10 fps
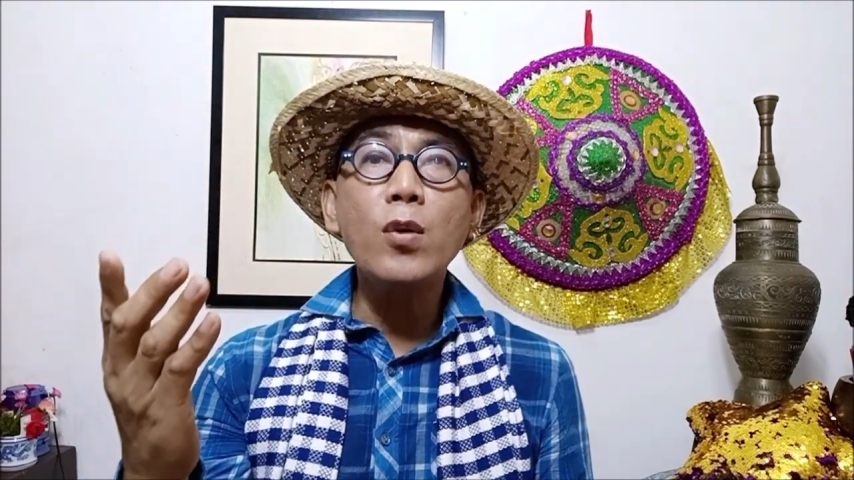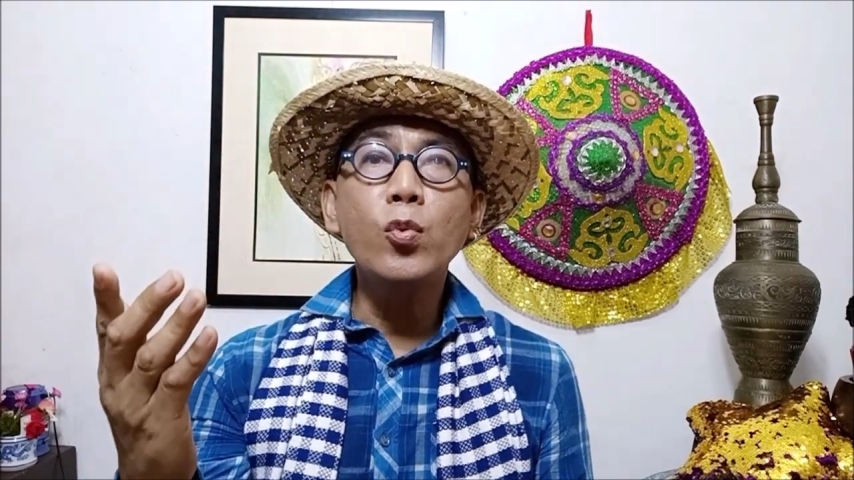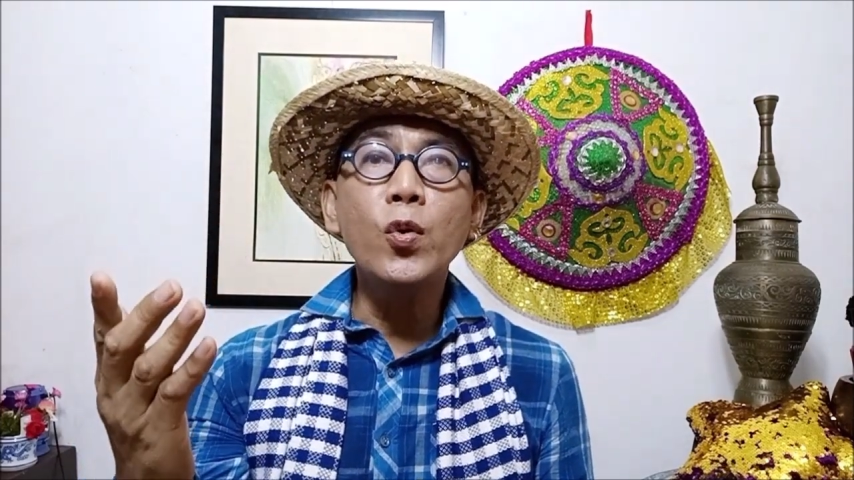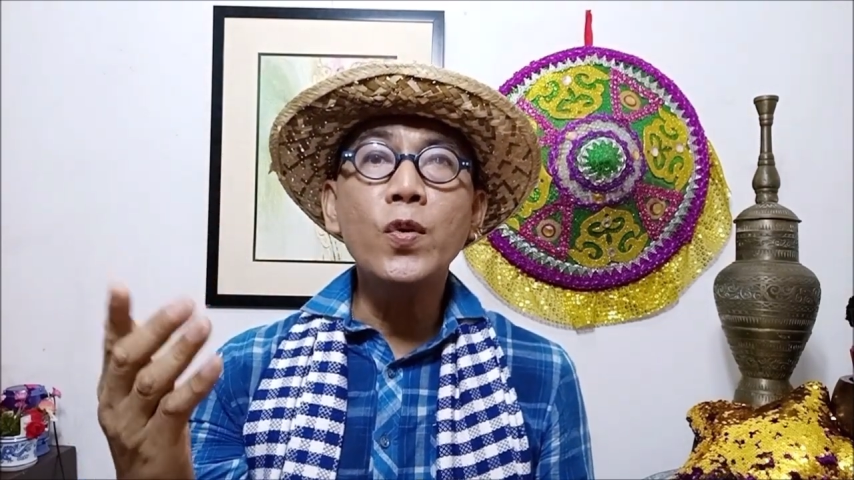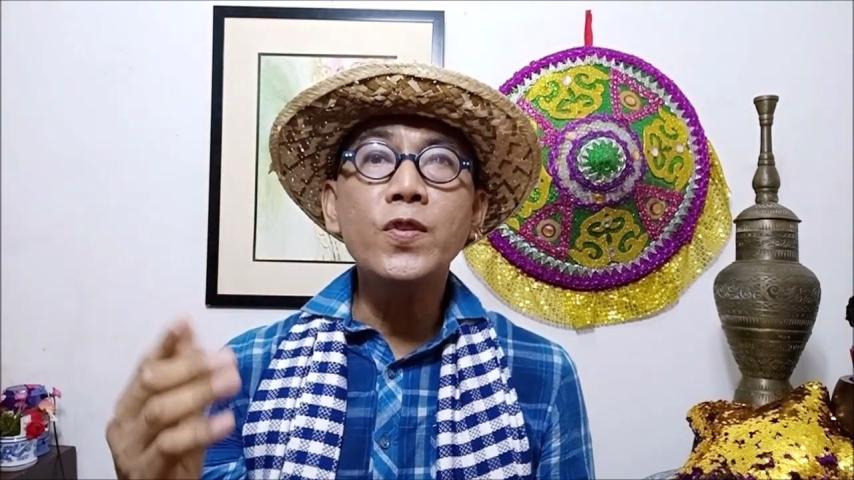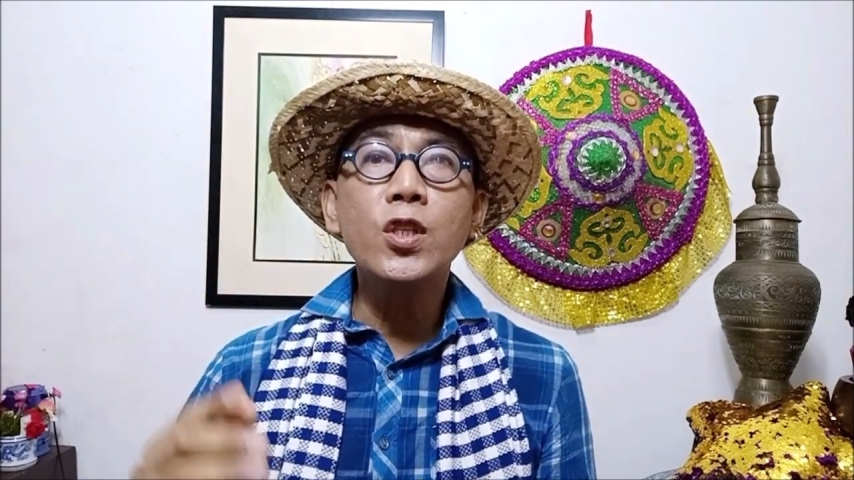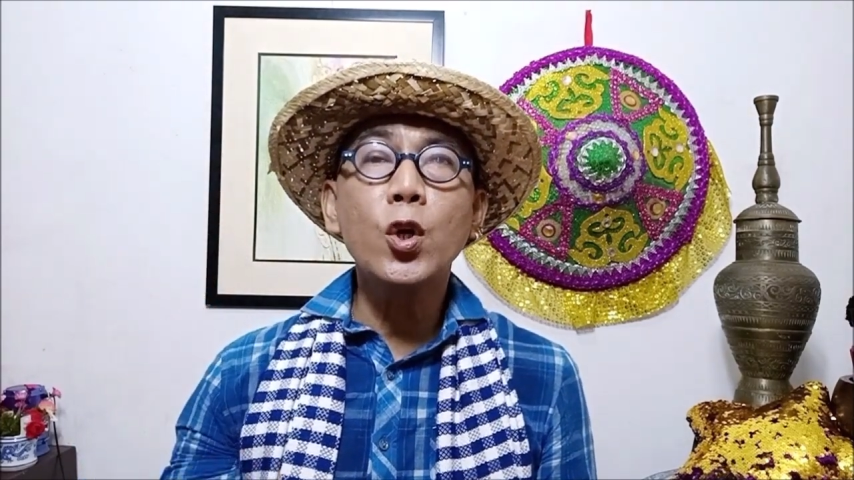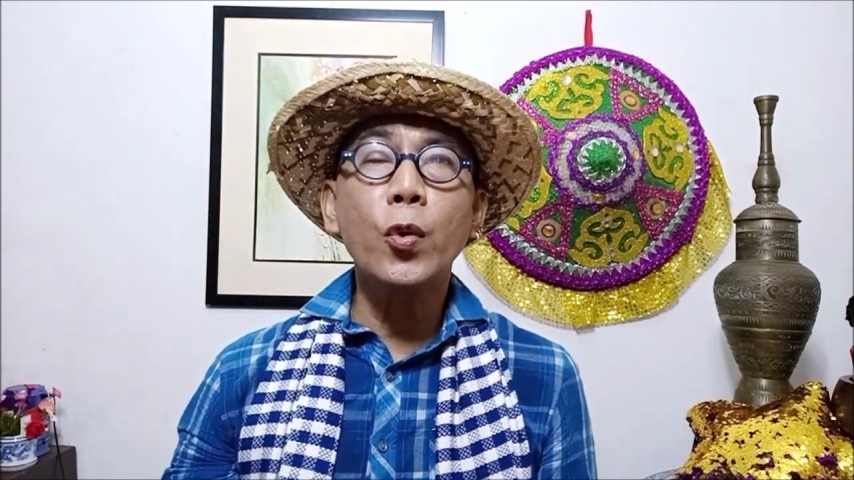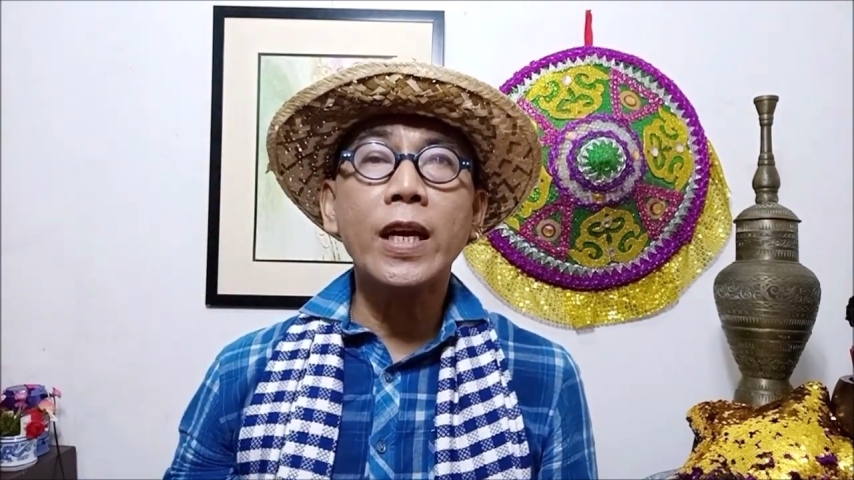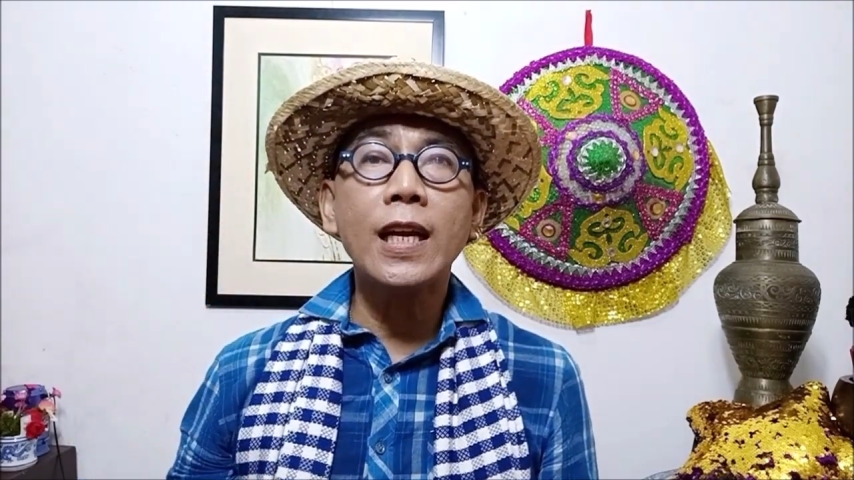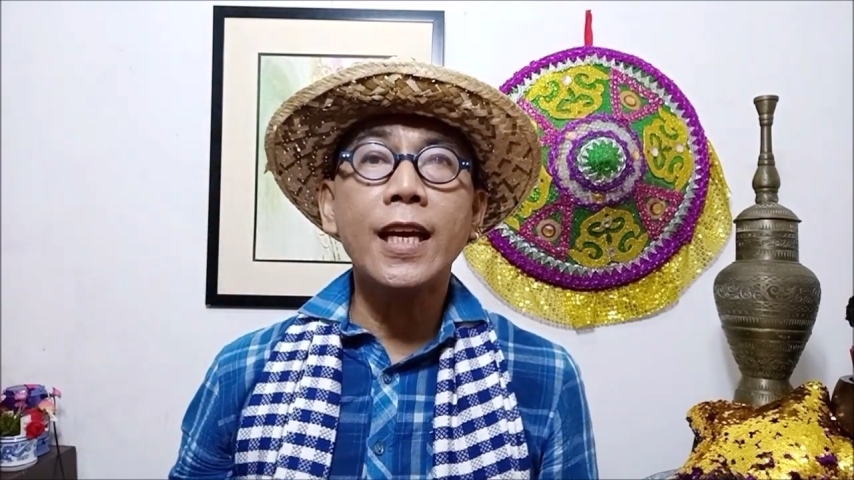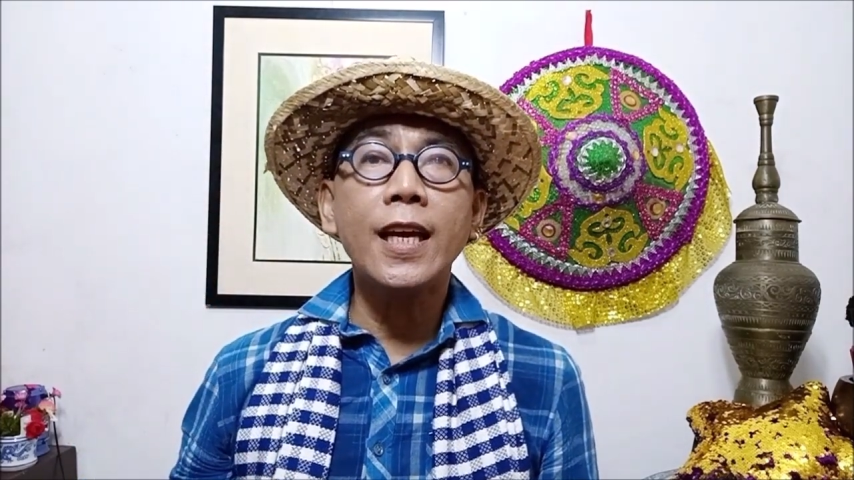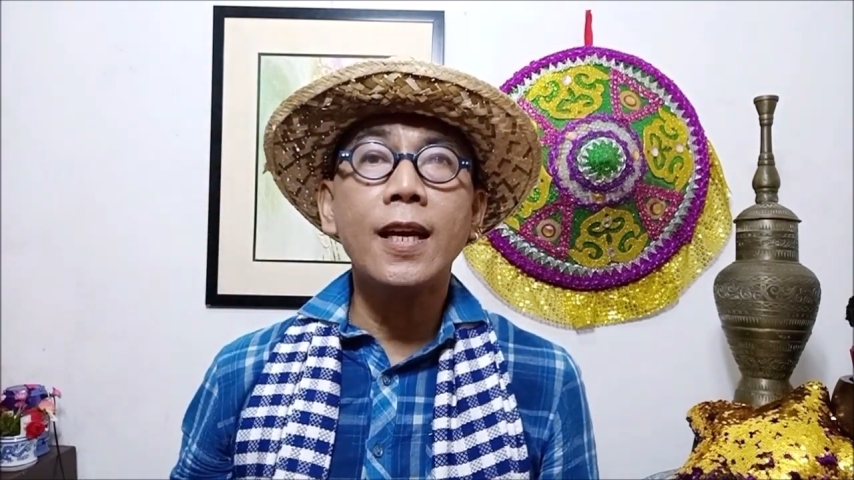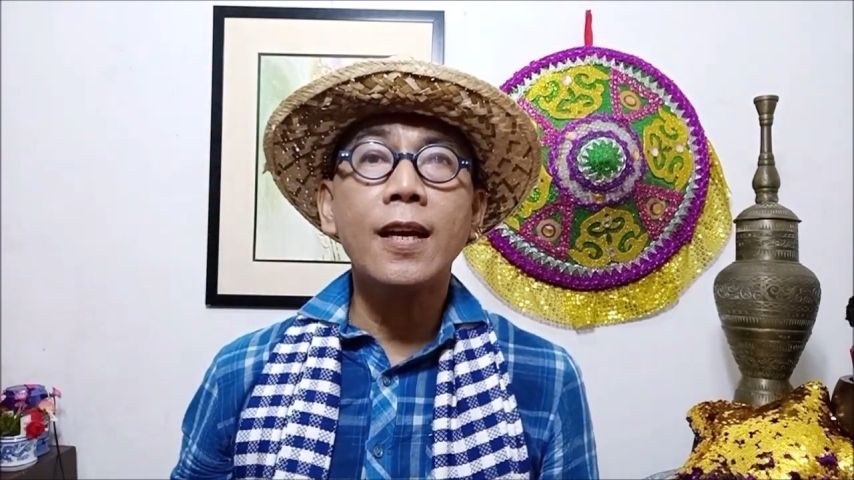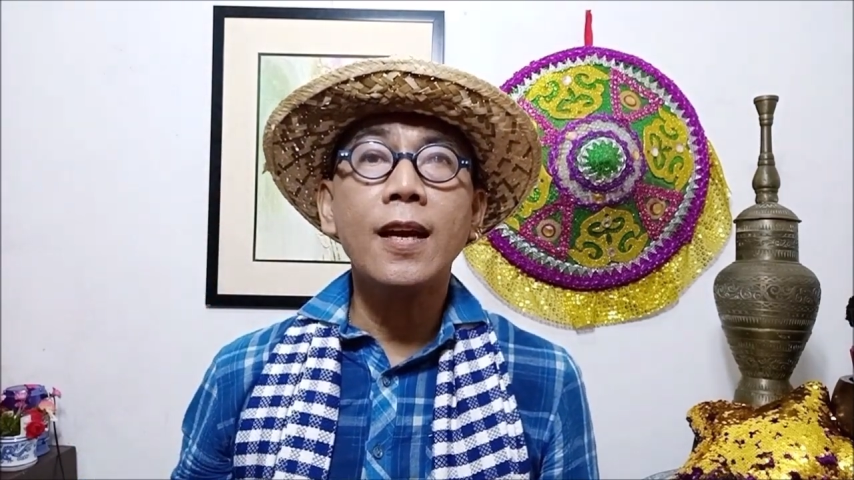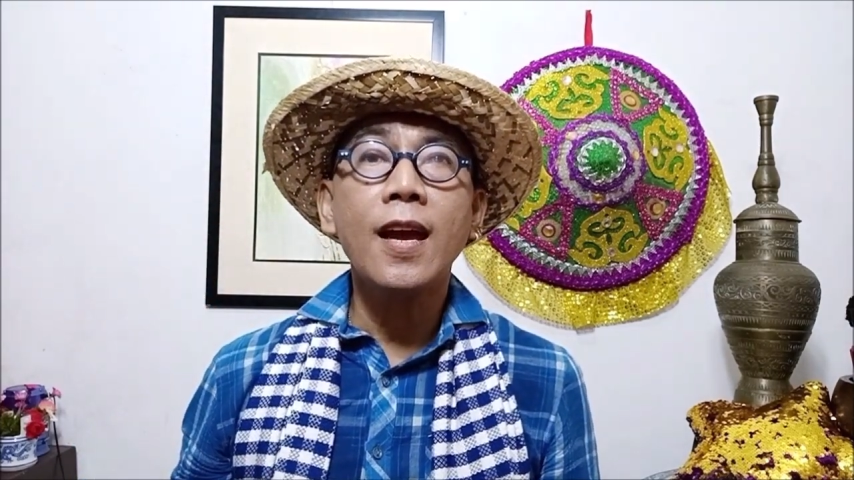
woods quickly